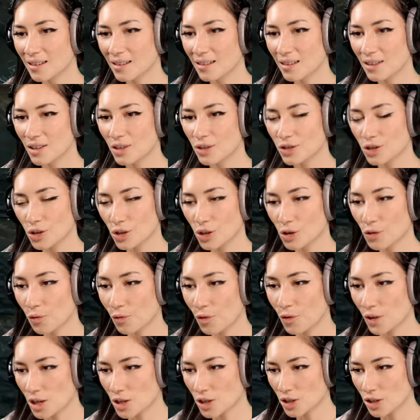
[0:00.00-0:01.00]
So you
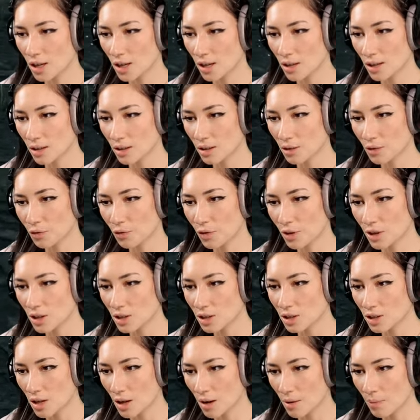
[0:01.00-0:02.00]
finished it. You
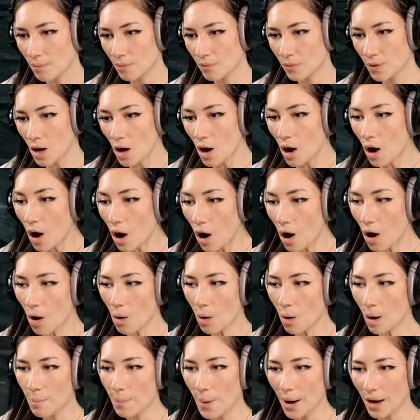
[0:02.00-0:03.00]
finished um. Oh,
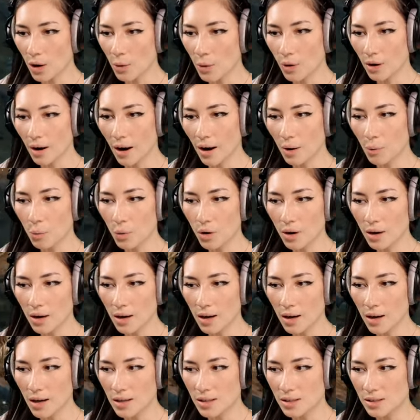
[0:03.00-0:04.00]
I'm back where I
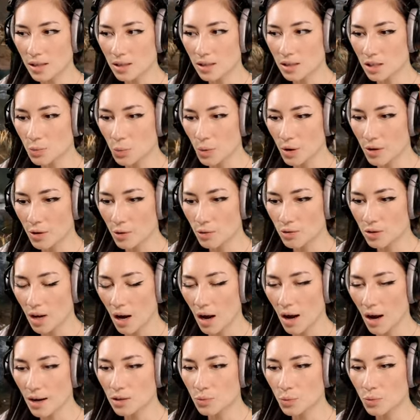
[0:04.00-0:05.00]
was. This is where those
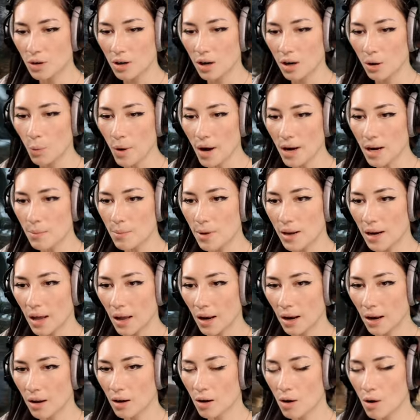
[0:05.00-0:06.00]
guys were. Wait a minute.
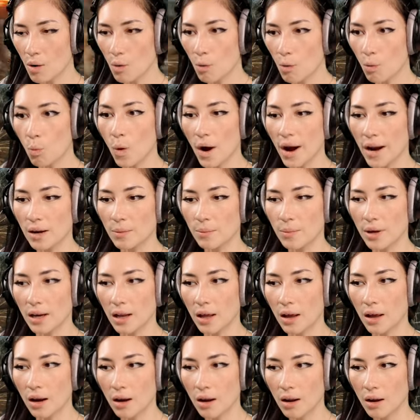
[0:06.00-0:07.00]
Wait a
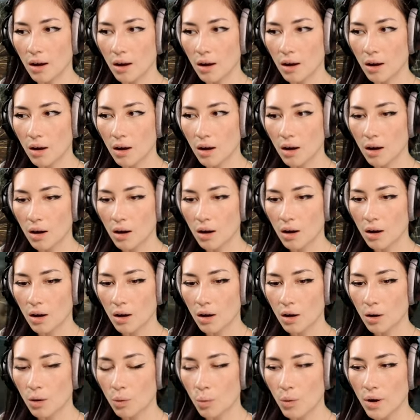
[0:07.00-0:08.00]
minute.
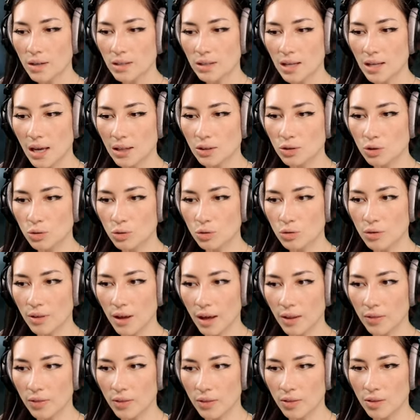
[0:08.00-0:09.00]
Where's that dude
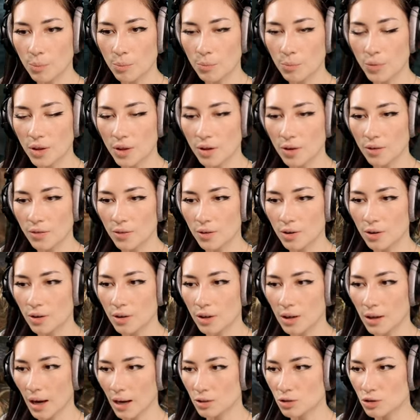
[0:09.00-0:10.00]
that, that the, the, the,
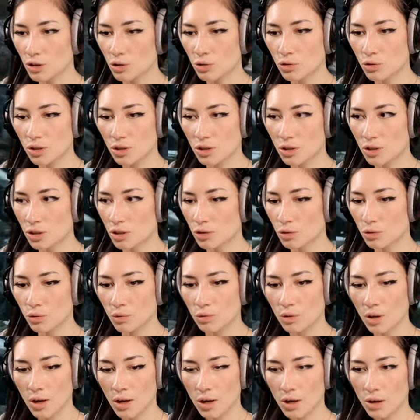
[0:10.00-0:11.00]
he had two, two,
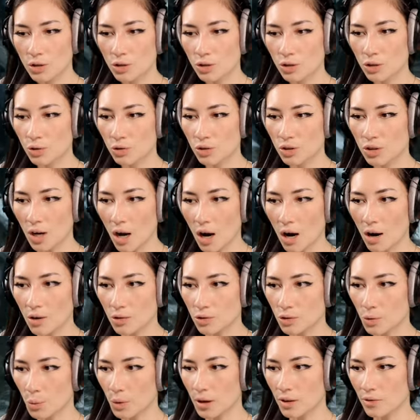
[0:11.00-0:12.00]
two stars
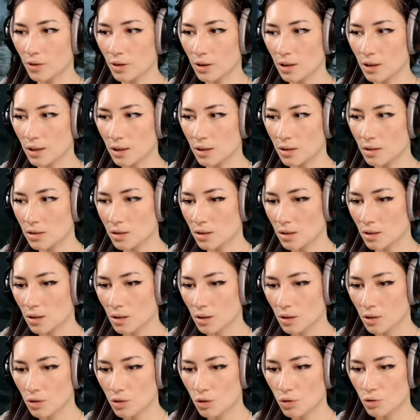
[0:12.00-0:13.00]
or whatever it is.
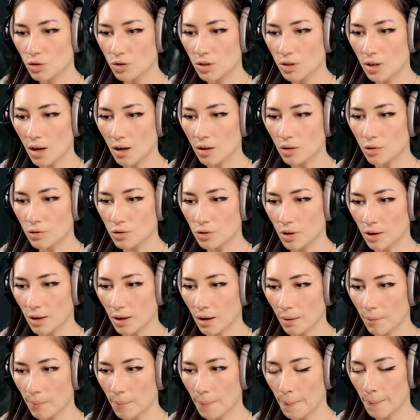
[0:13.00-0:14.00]
Two circles on him.